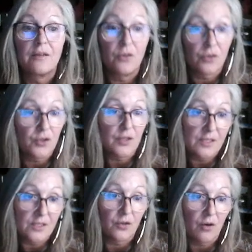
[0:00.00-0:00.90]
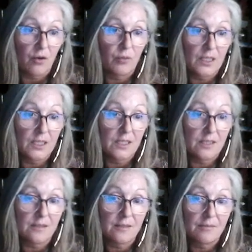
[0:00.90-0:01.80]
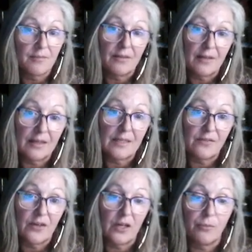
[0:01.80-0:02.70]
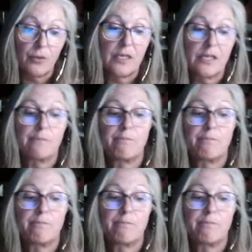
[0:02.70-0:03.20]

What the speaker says: your strengths and your own weaknesses. I think that's very important here.